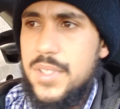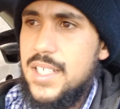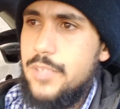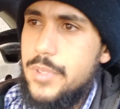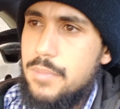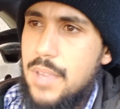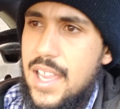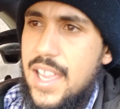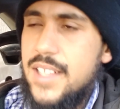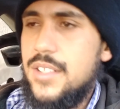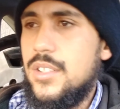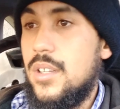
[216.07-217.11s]
But keep in
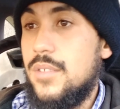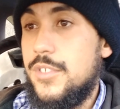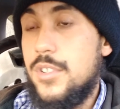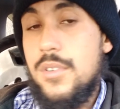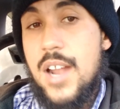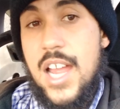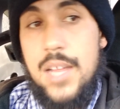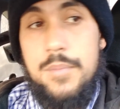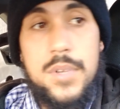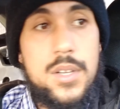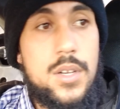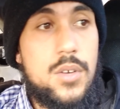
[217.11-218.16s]
mind, you know, if your
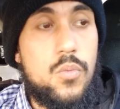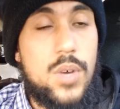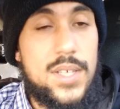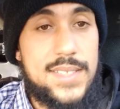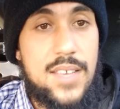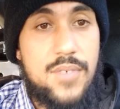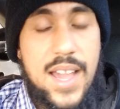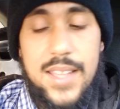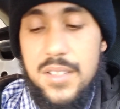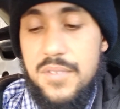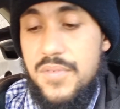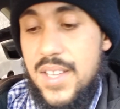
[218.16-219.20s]
crime was a
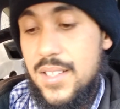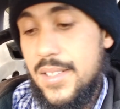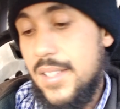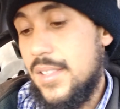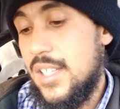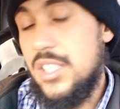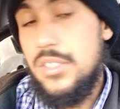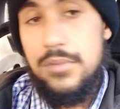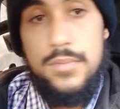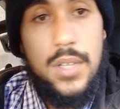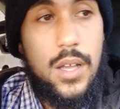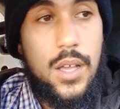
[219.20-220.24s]
violent felony, then you
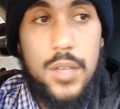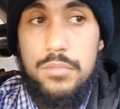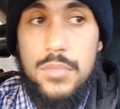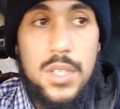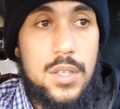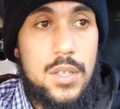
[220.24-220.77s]
um,